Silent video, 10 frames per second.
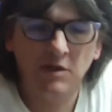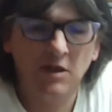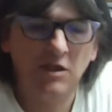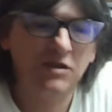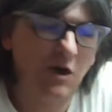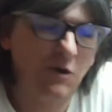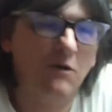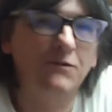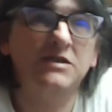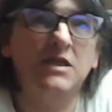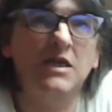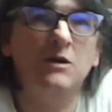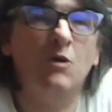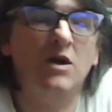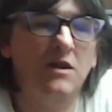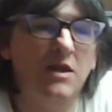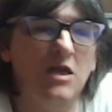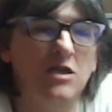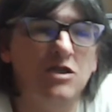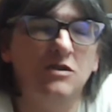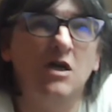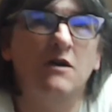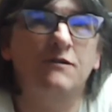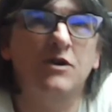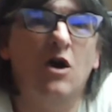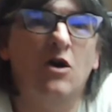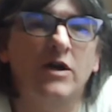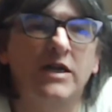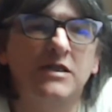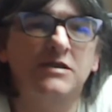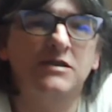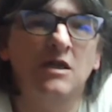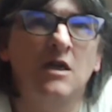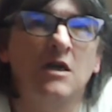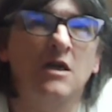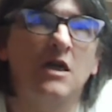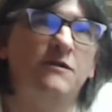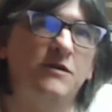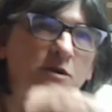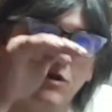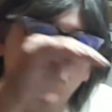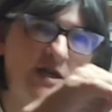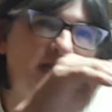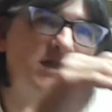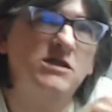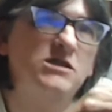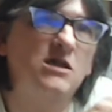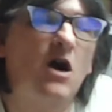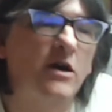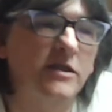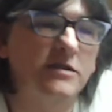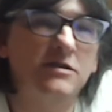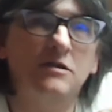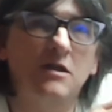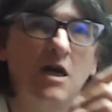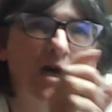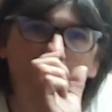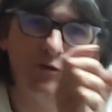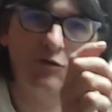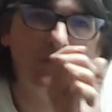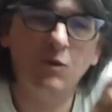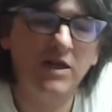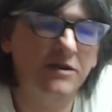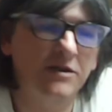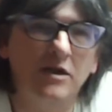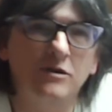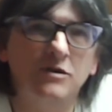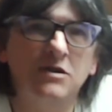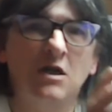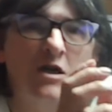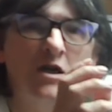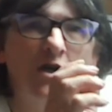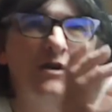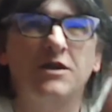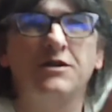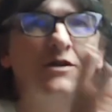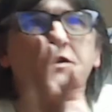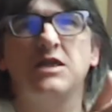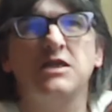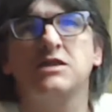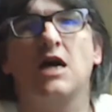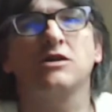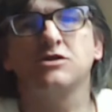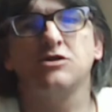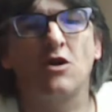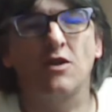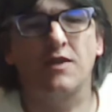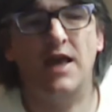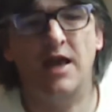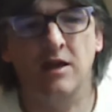So obviously one of the issues I've got is if you look inside through the windows, the detail's not there.